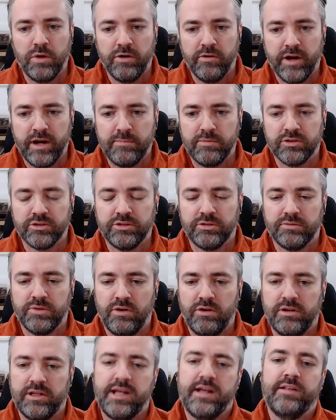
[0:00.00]
able to
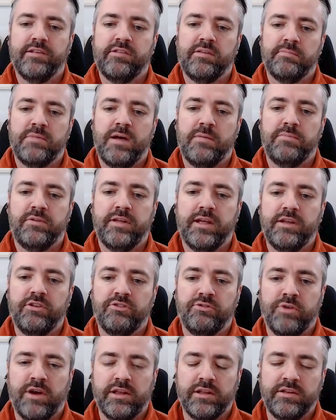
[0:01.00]
roll out some updates
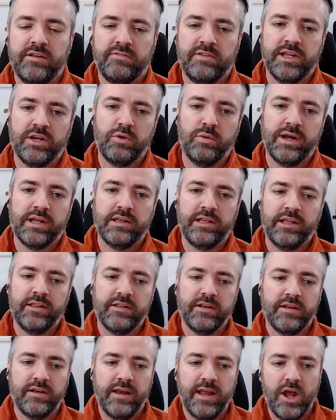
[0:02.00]
relatively quickly
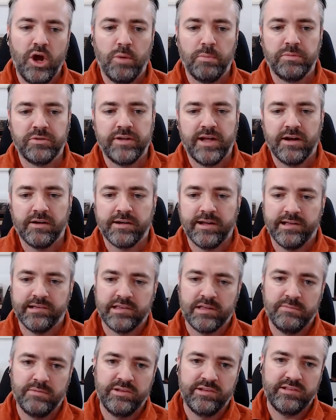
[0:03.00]
that helped our
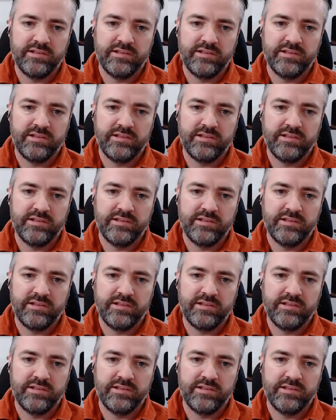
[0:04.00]
customers